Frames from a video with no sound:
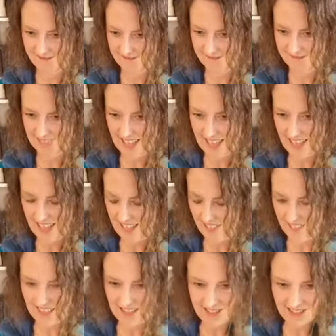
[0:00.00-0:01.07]
Okay,
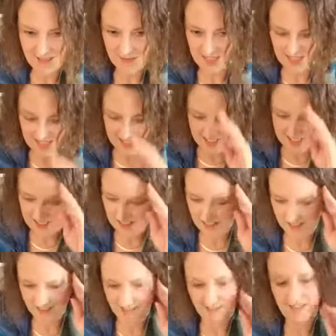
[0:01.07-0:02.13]
what else do we need to
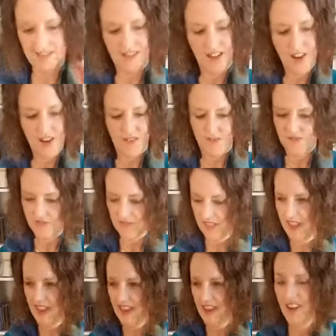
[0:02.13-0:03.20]
do? Oh,
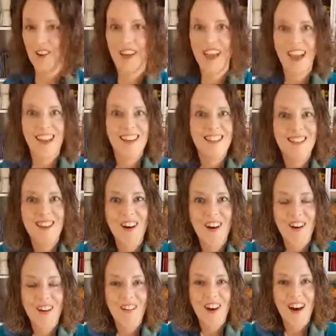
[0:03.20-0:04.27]
okay,
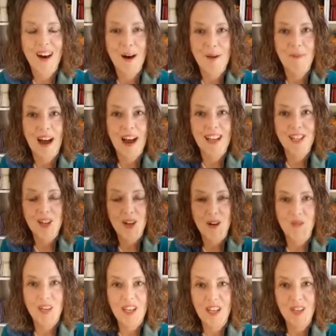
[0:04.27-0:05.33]
so I don't
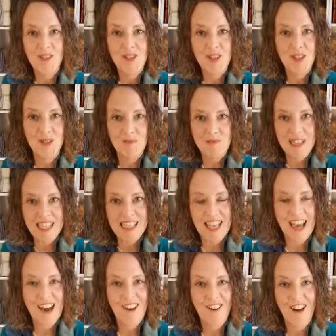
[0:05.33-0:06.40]
want you to miss
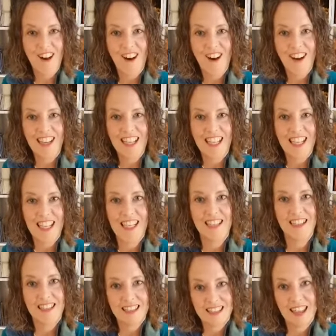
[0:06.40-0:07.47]
out on getting a
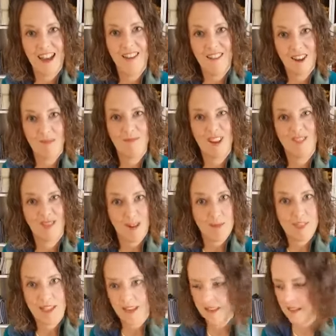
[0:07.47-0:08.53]
discount on my
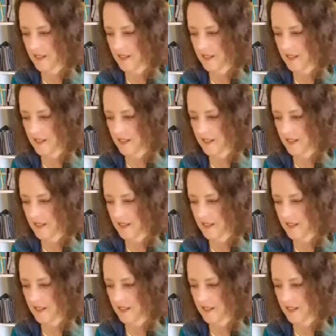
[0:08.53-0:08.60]
website this